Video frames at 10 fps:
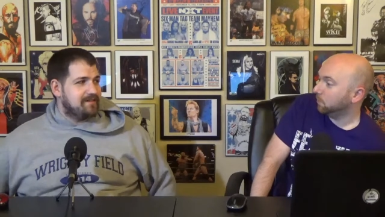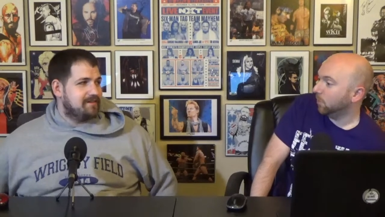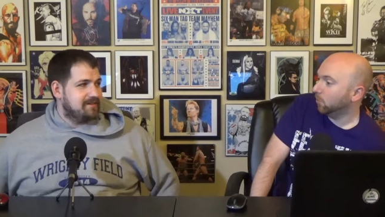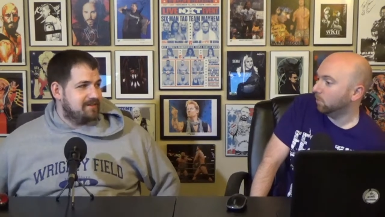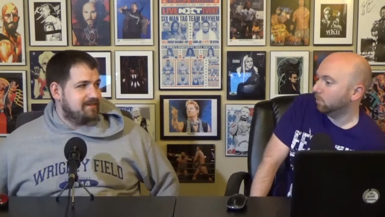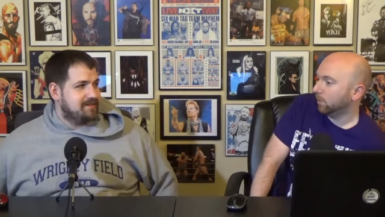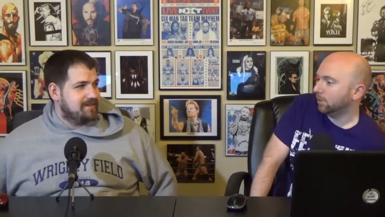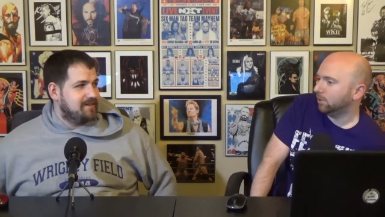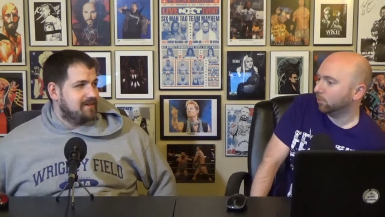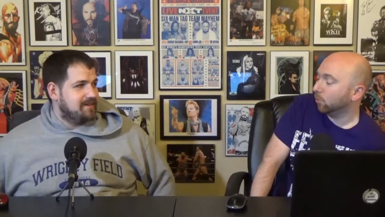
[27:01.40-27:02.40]
Speaker 1: Nope.
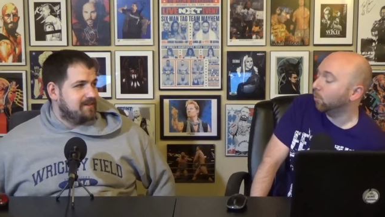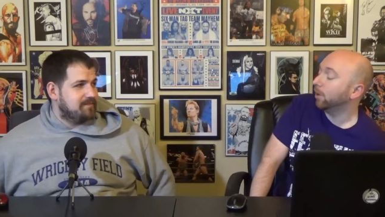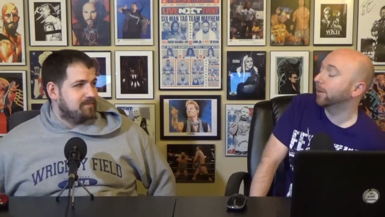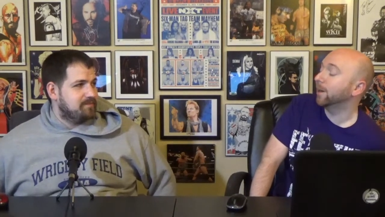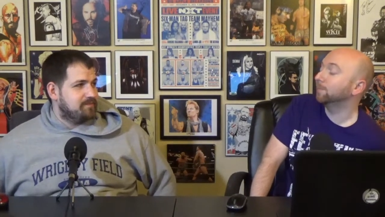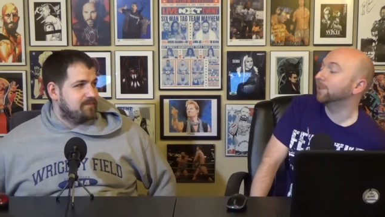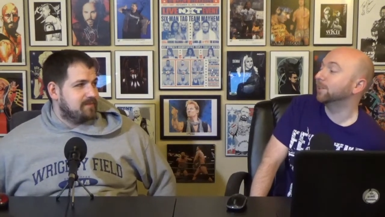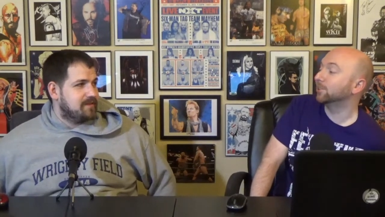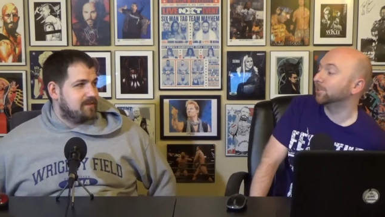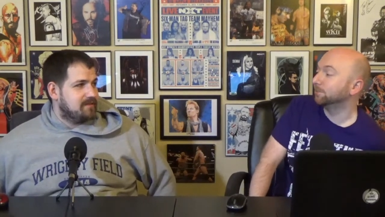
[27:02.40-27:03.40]
EC3 wanted
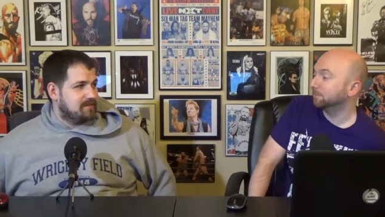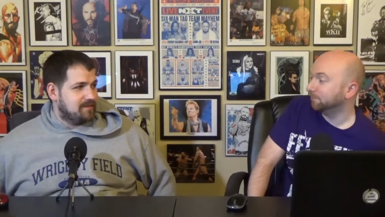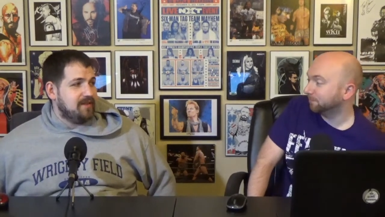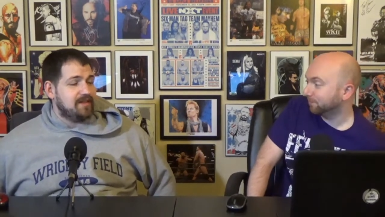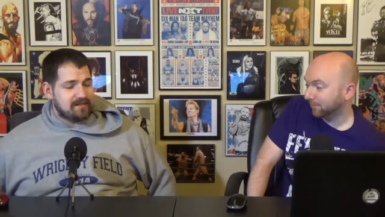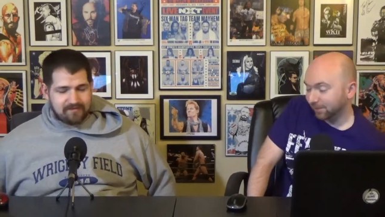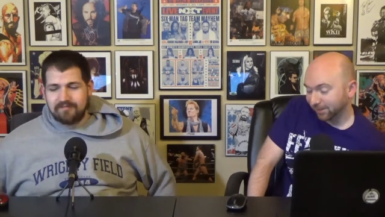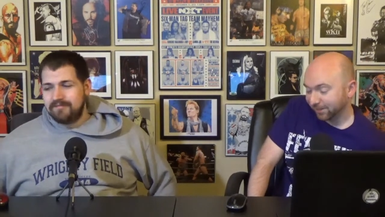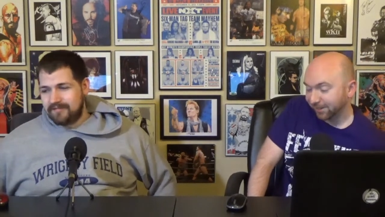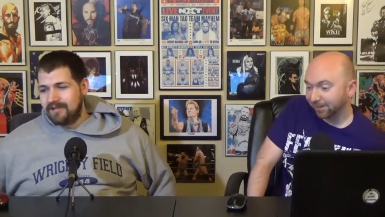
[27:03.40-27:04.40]
competition. Yeah,
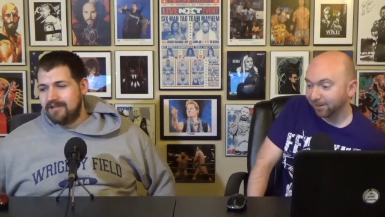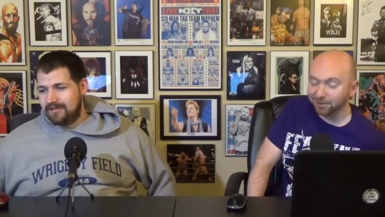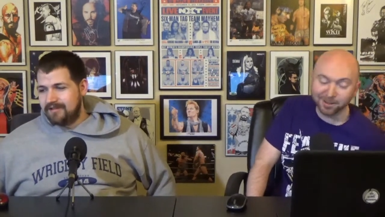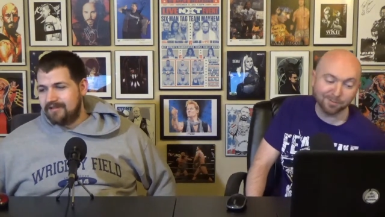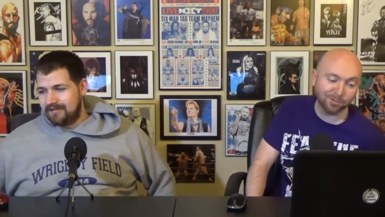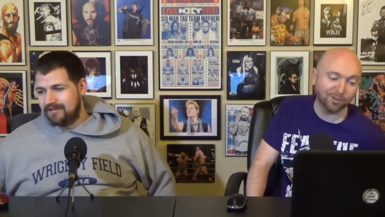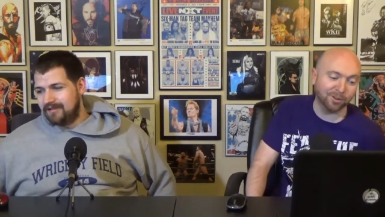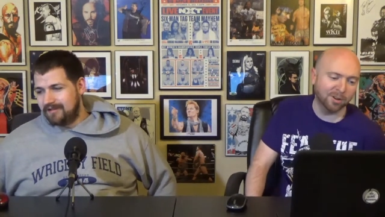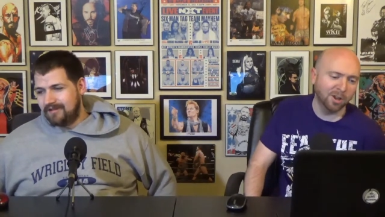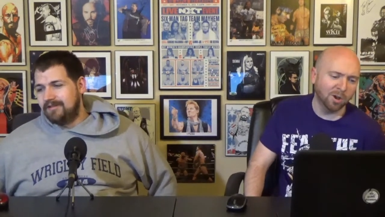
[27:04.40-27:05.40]
out came Braun,
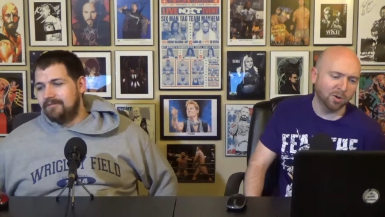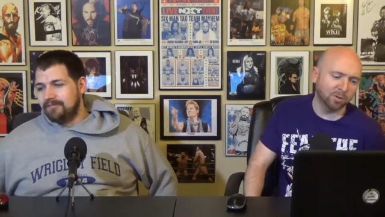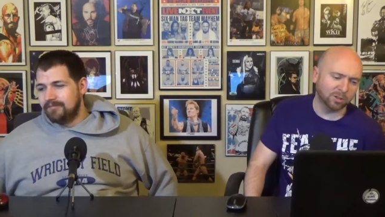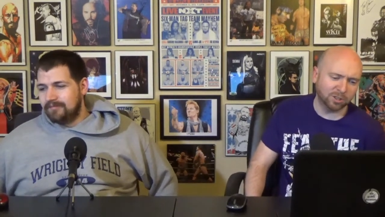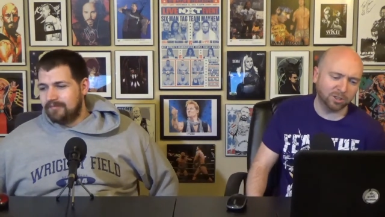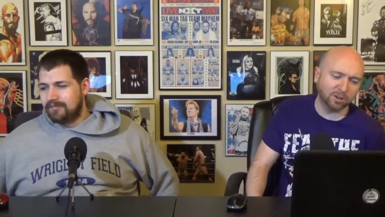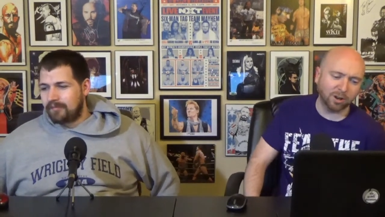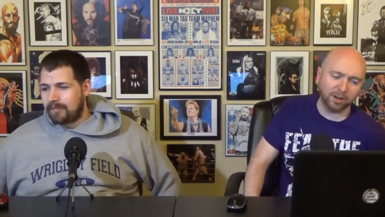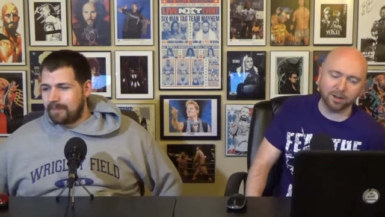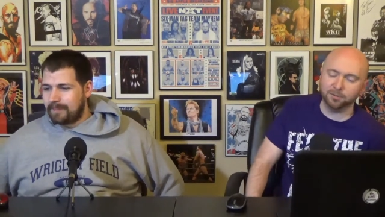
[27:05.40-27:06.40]
which you know I
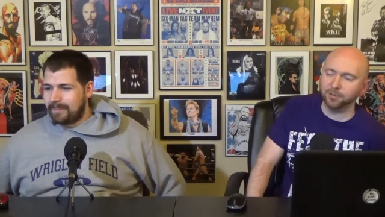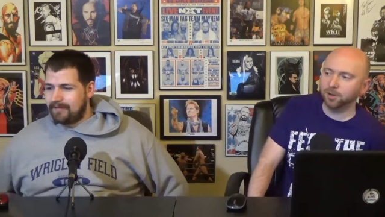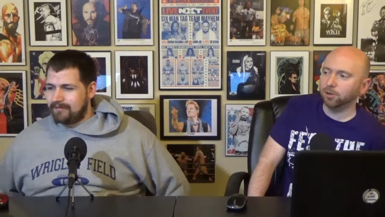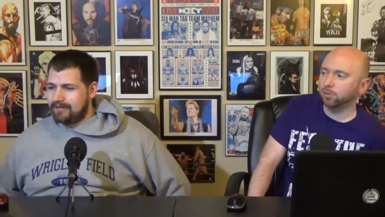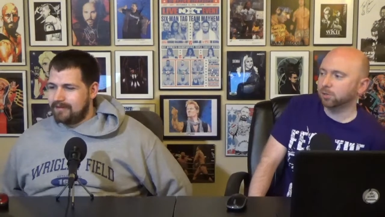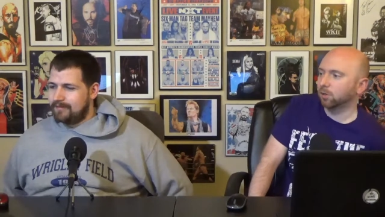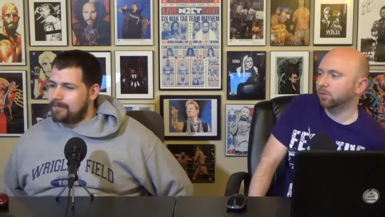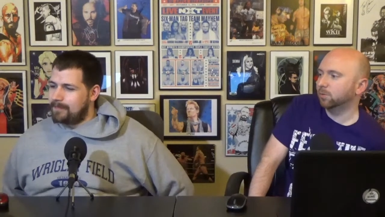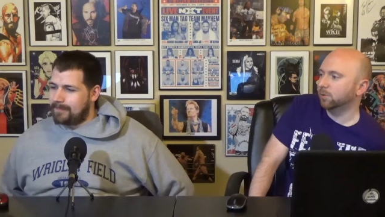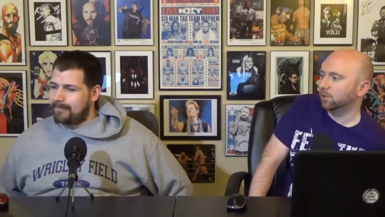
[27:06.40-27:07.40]
kind of figured it was going to
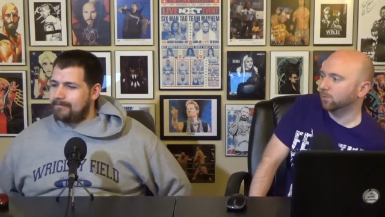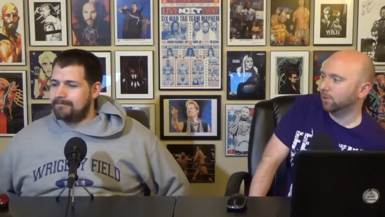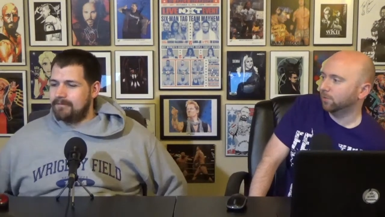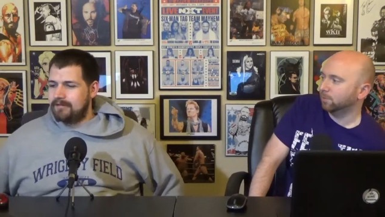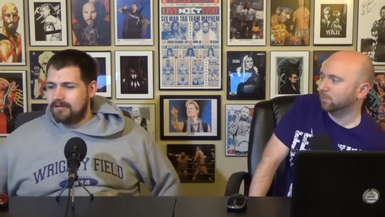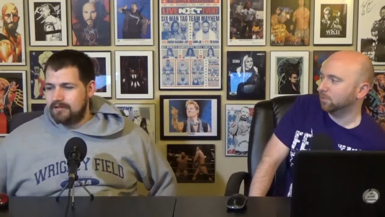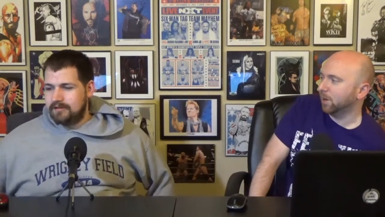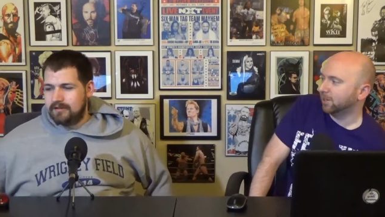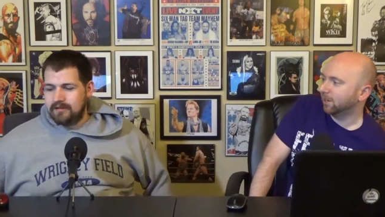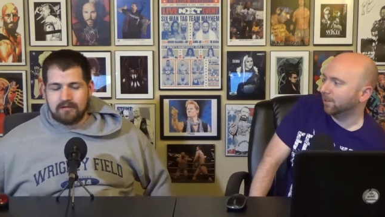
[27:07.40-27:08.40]
be somebody from
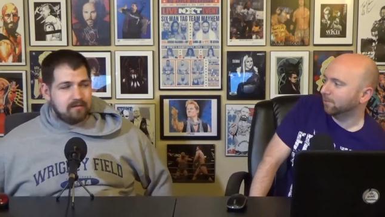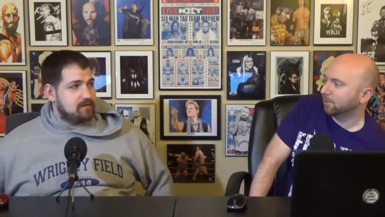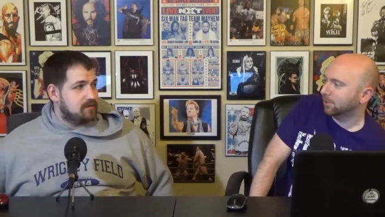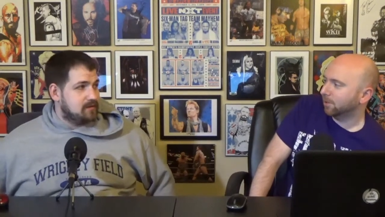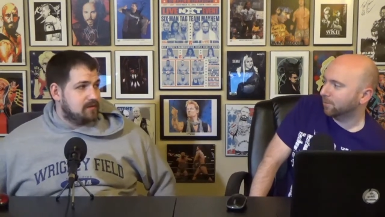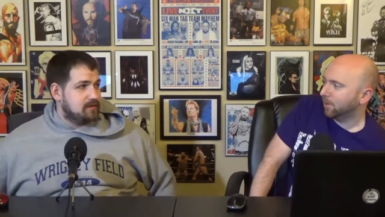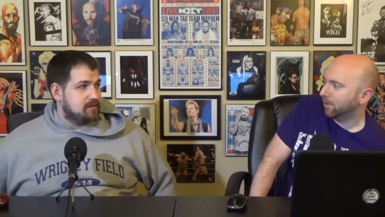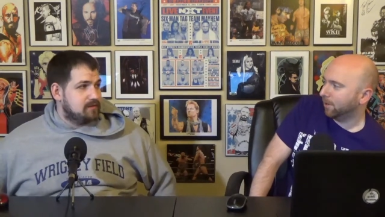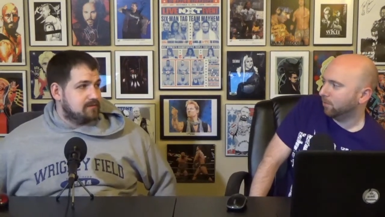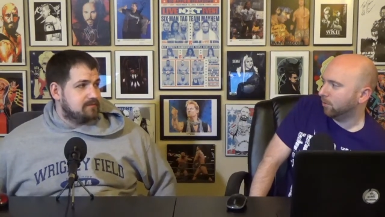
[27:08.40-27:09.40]
SmackDown that was going to come out.
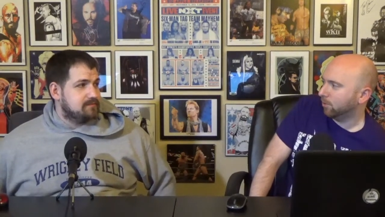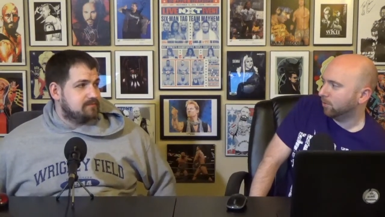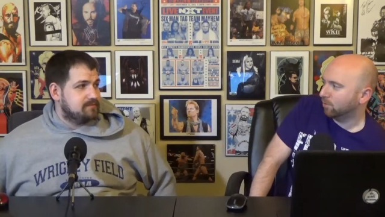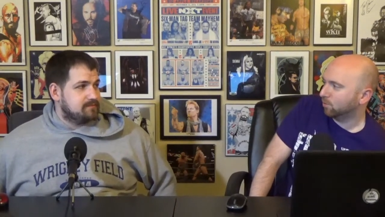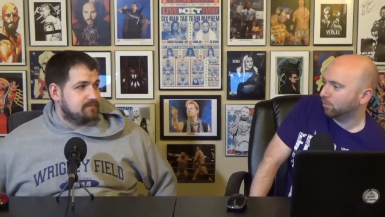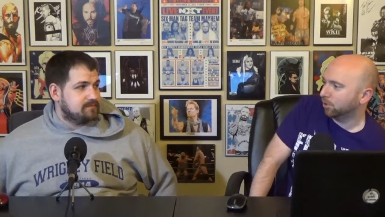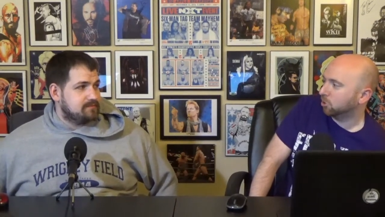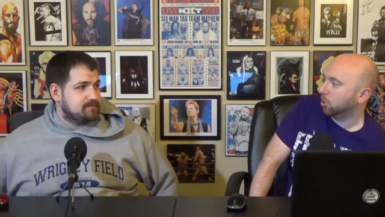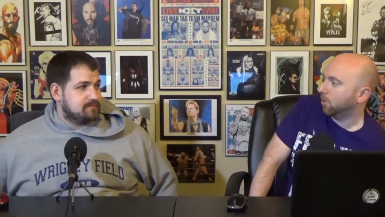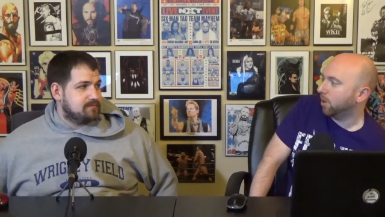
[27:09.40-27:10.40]
That you could have just brought
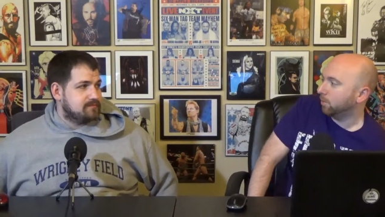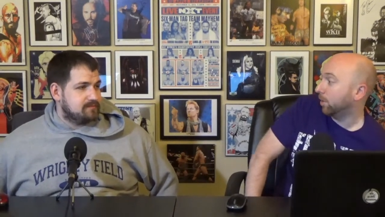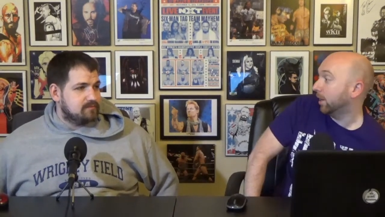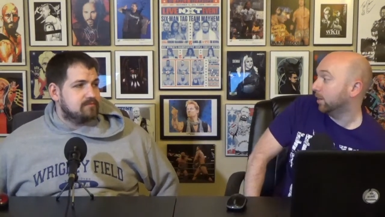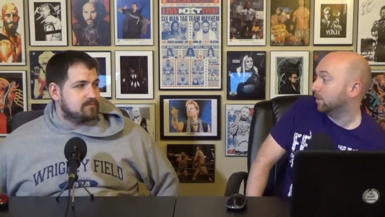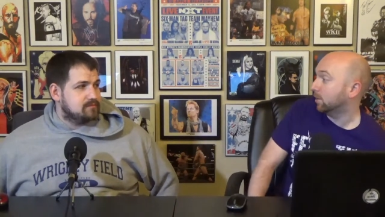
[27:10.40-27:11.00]
Joe out, but I guess